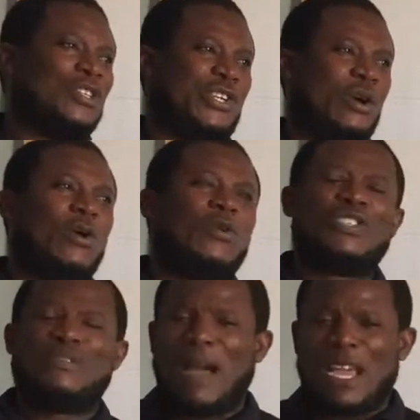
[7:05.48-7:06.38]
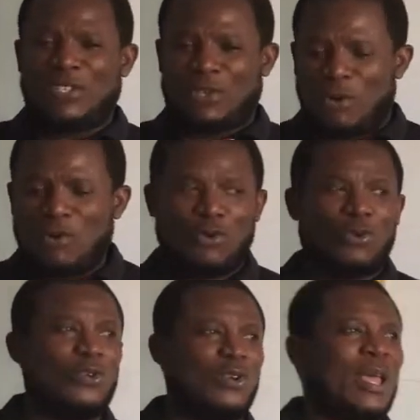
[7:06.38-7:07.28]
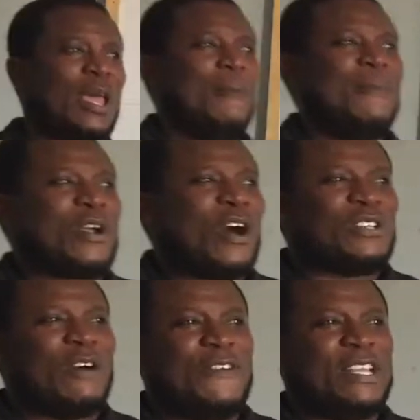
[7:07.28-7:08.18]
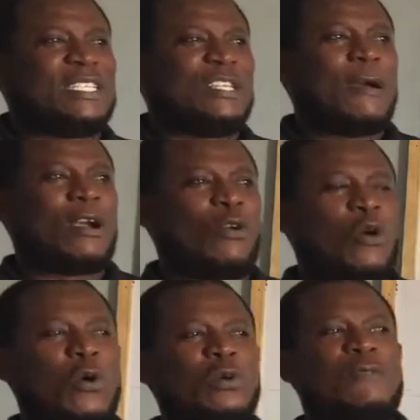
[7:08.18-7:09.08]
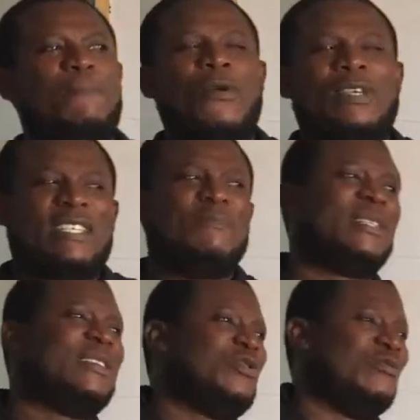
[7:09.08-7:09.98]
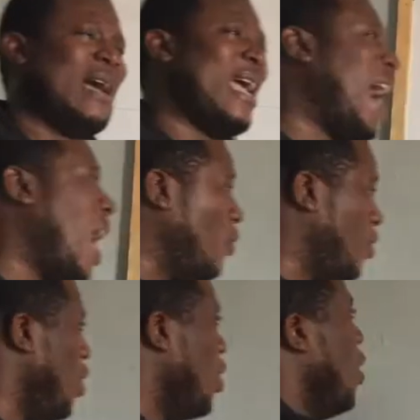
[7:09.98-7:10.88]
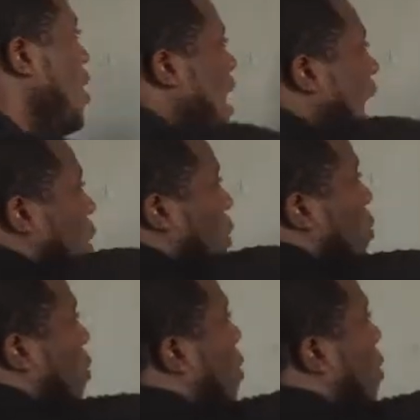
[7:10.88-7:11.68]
chose my school because of its close proximity to my house. Now,